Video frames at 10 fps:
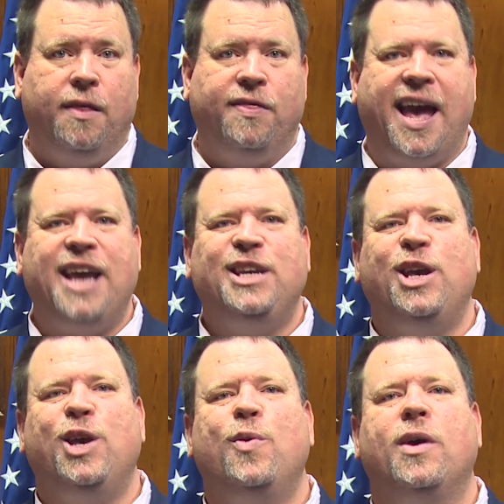Thank
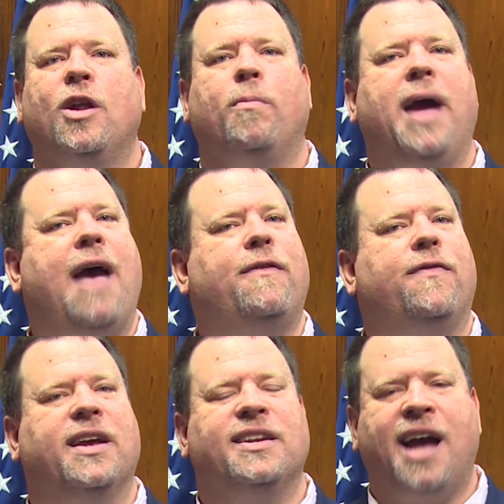you, and on behalf of
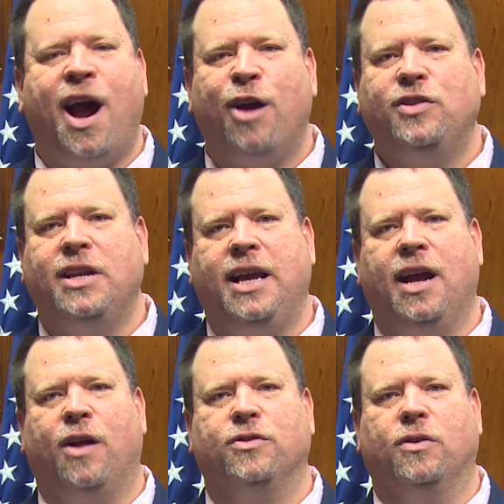the entire City
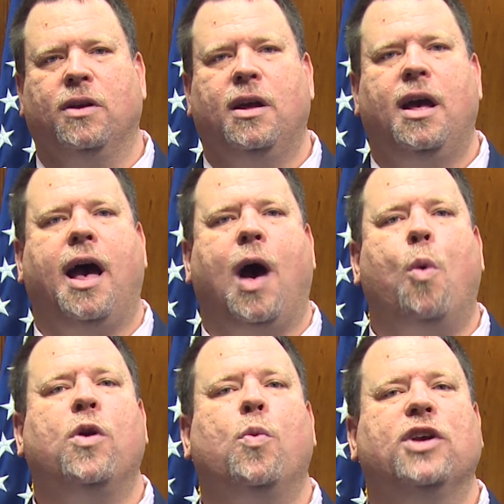Council, I
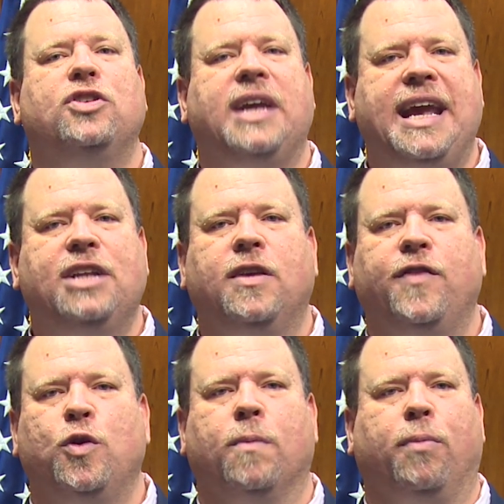want to wish each of
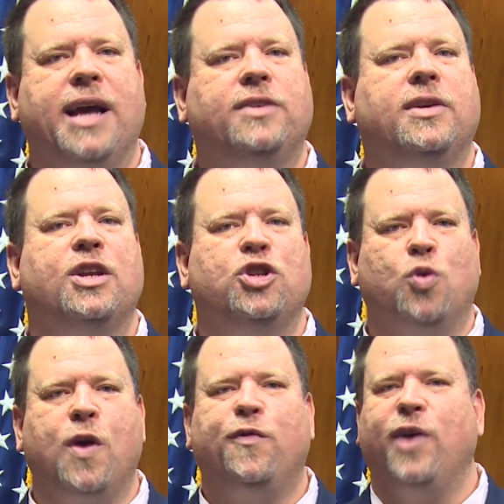you a blessed and
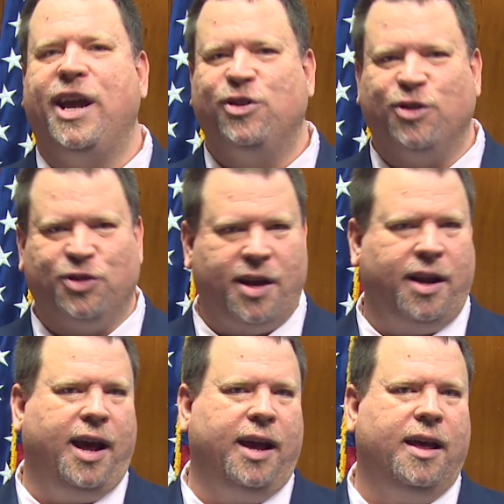joyful Easter
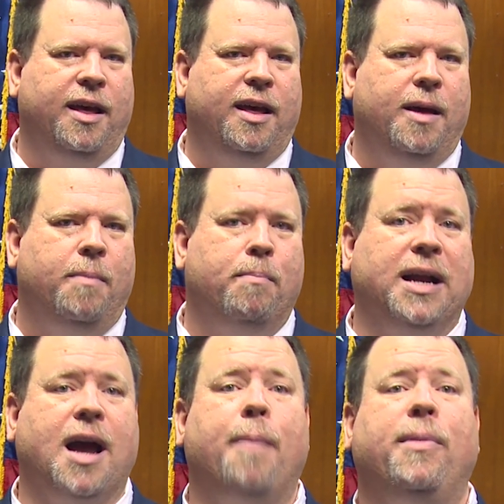Sunday. May
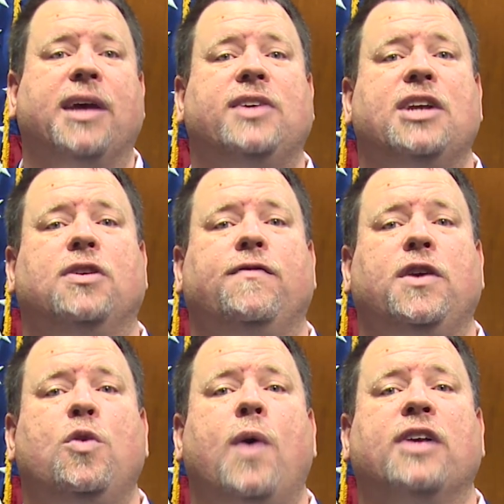God bless each of
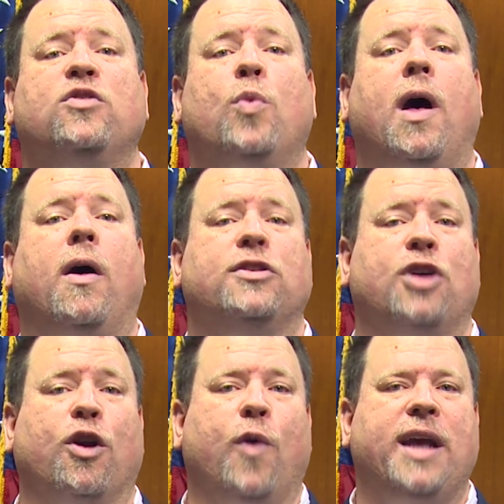you as well as
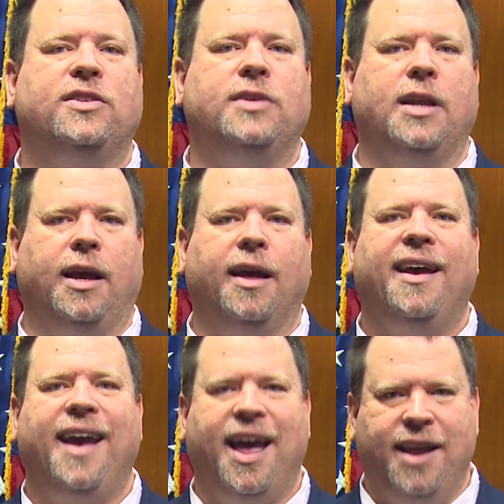our great city
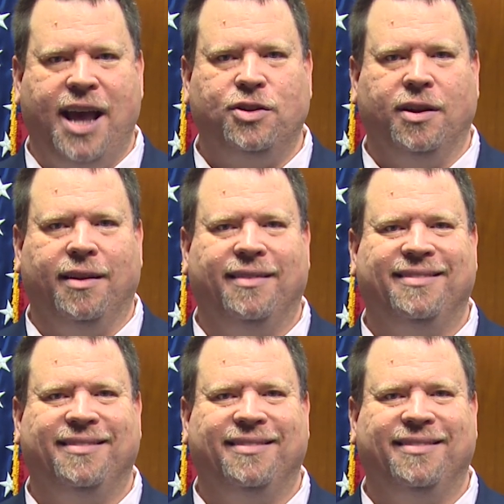and nation.